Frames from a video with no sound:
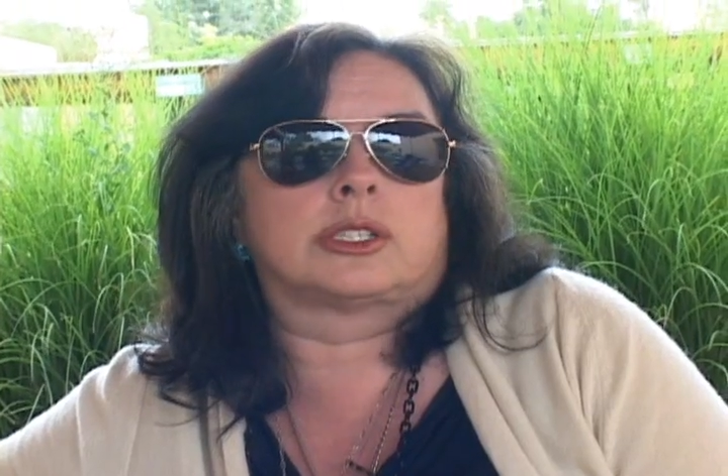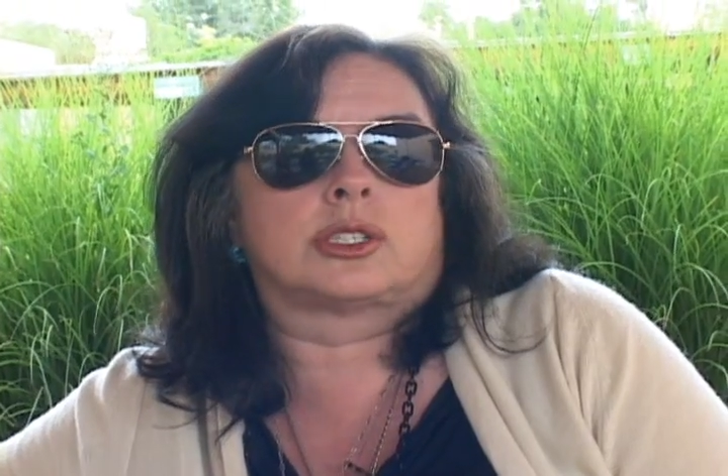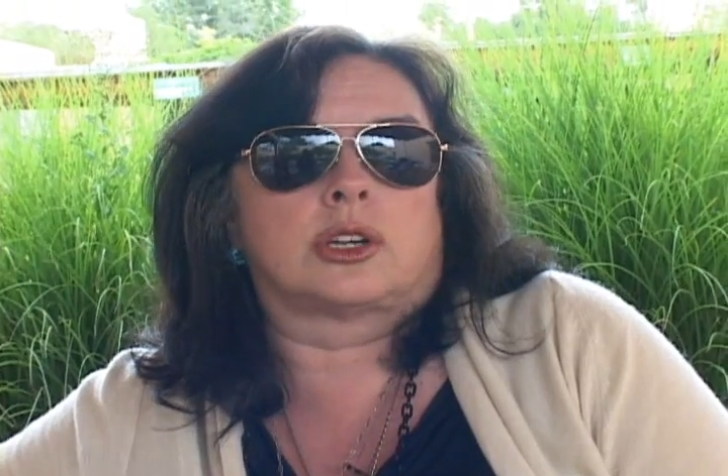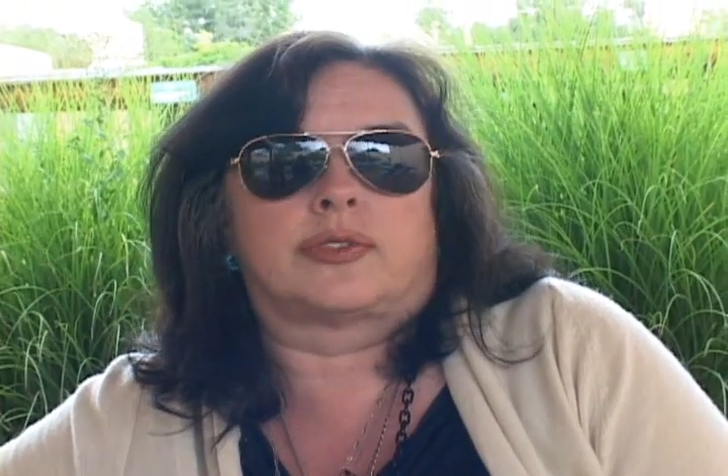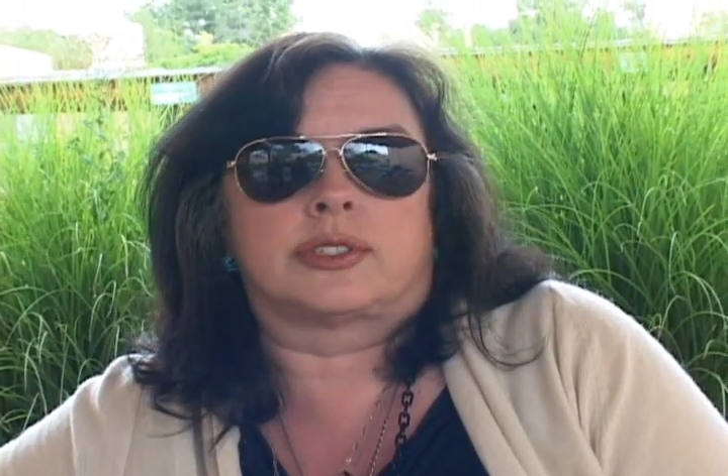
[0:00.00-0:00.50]
the
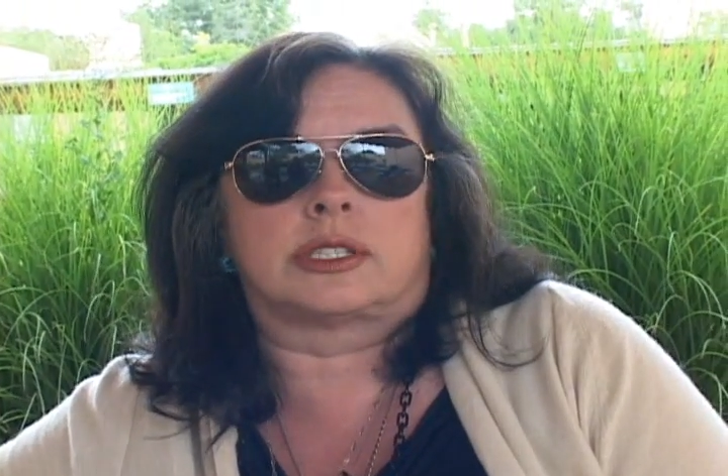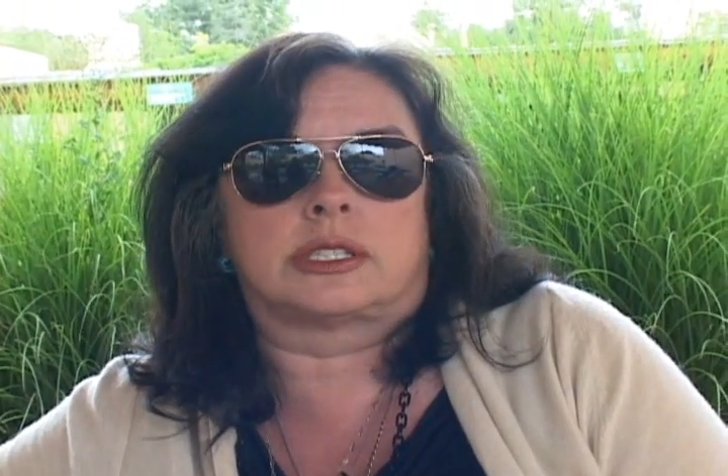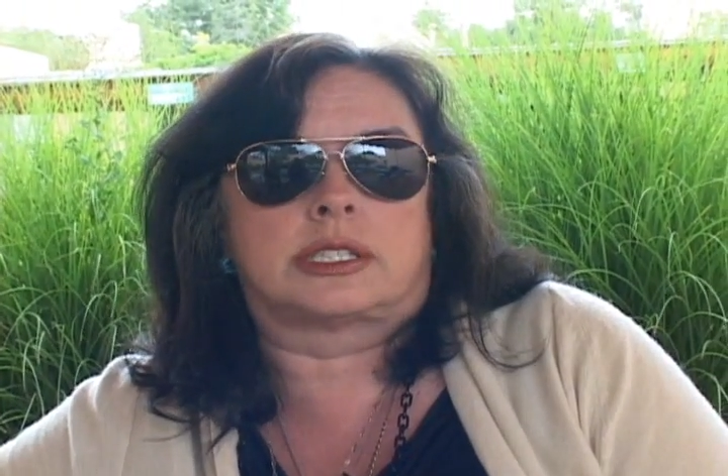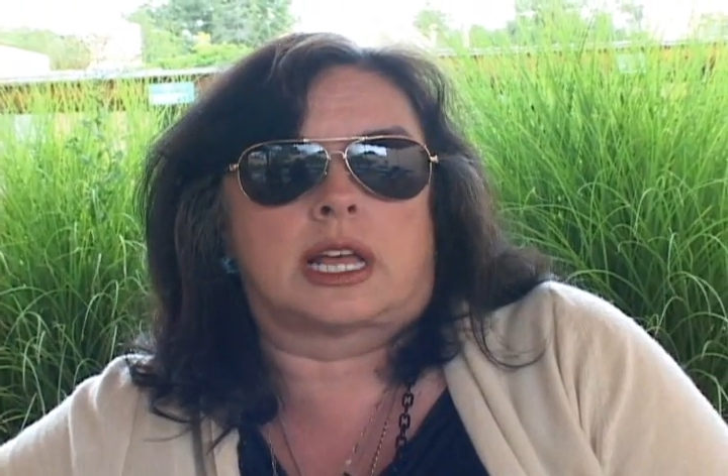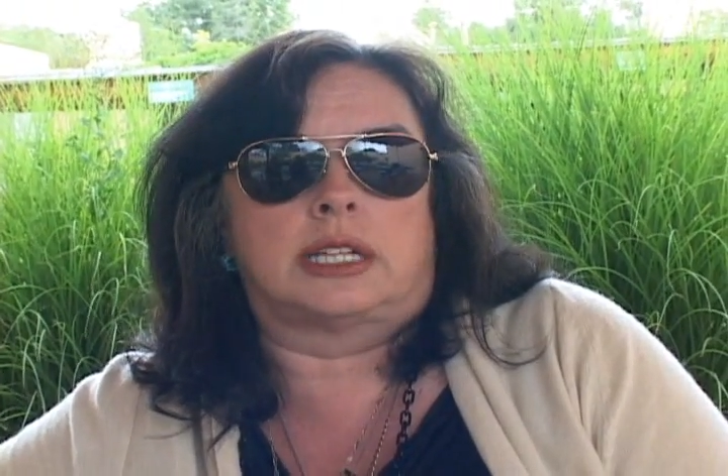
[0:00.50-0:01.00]
surface of
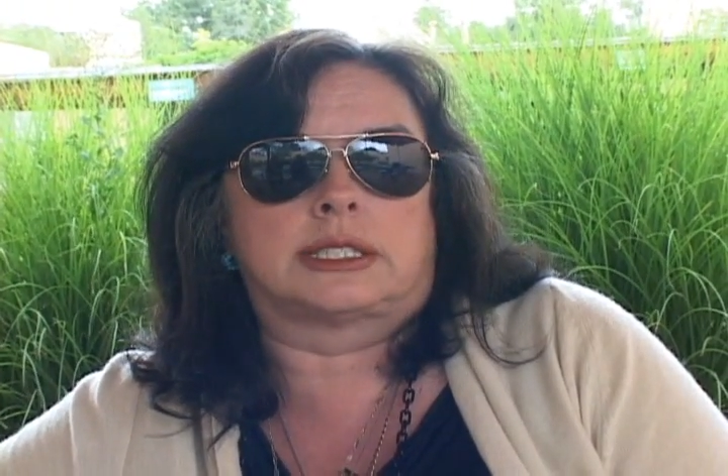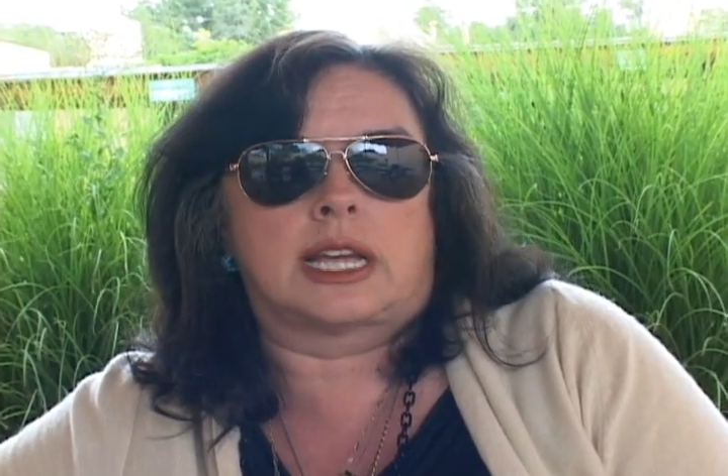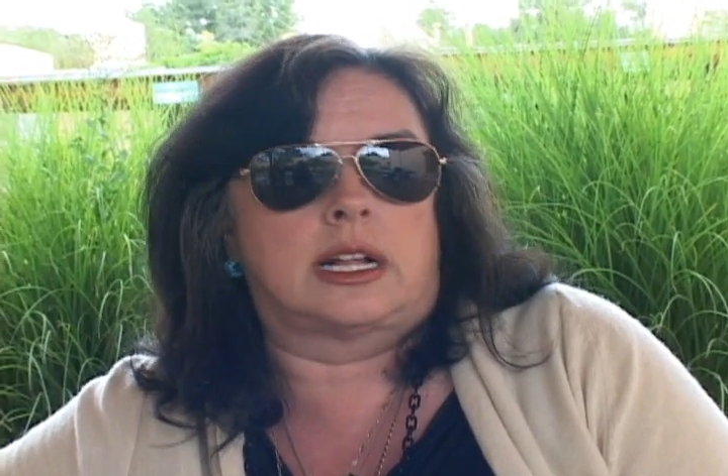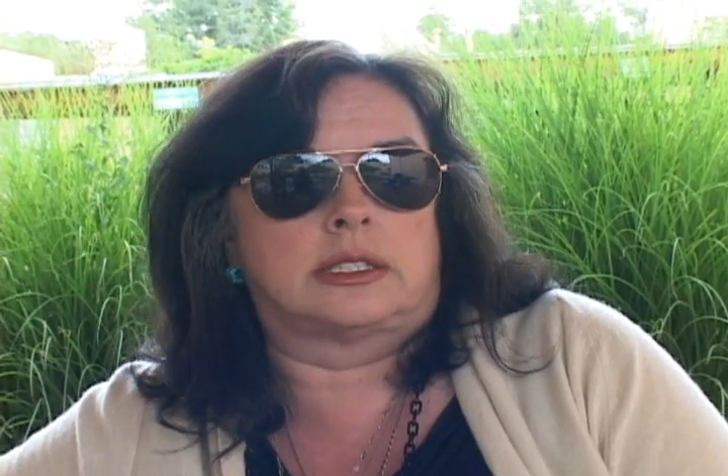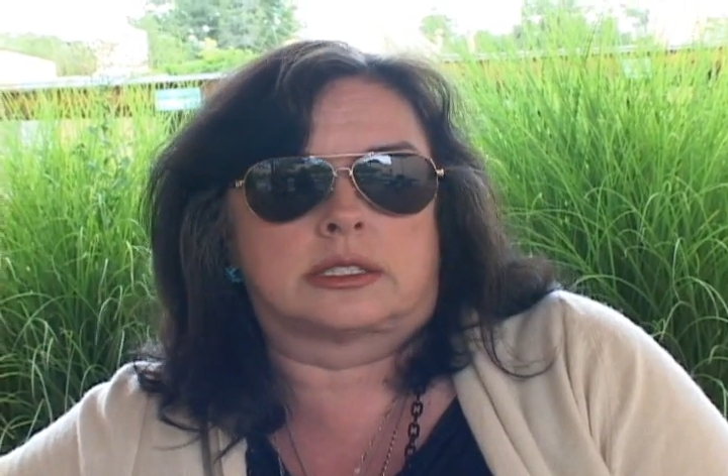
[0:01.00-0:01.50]
the cell
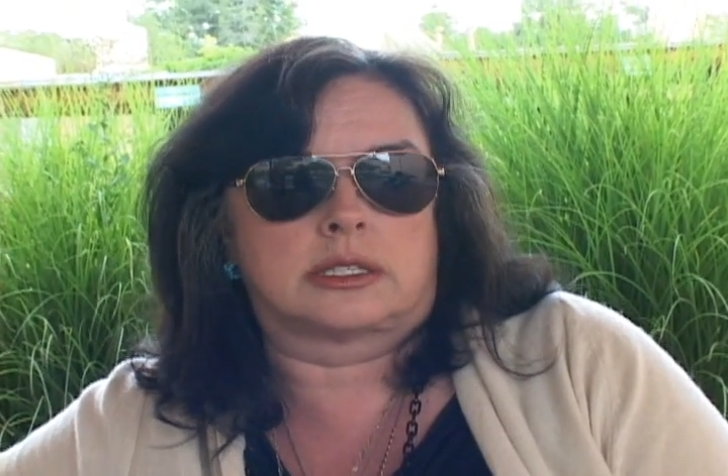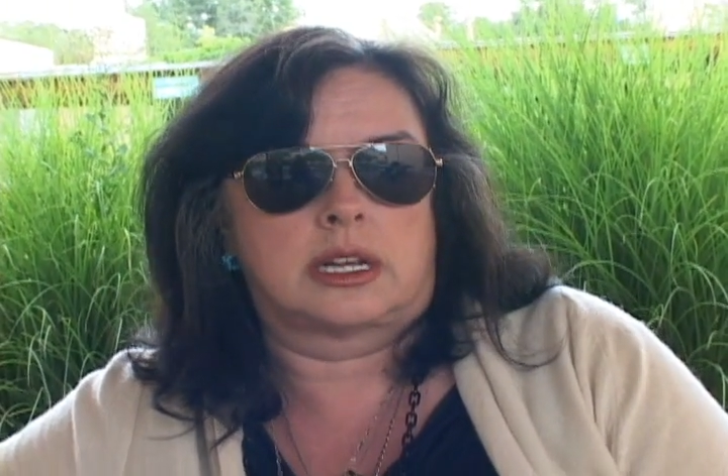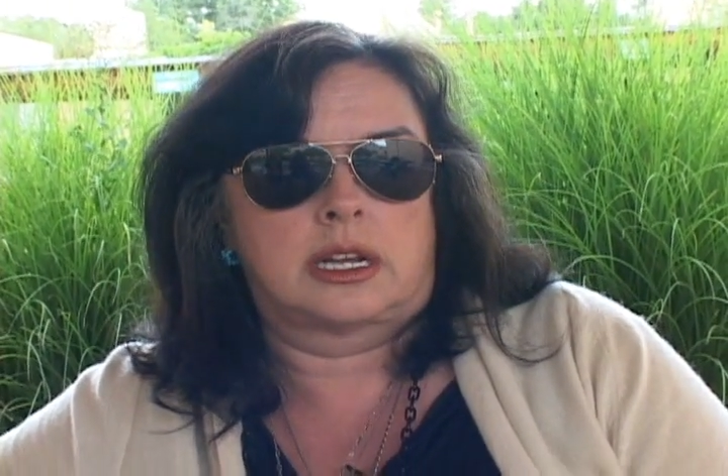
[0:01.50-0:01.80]
tells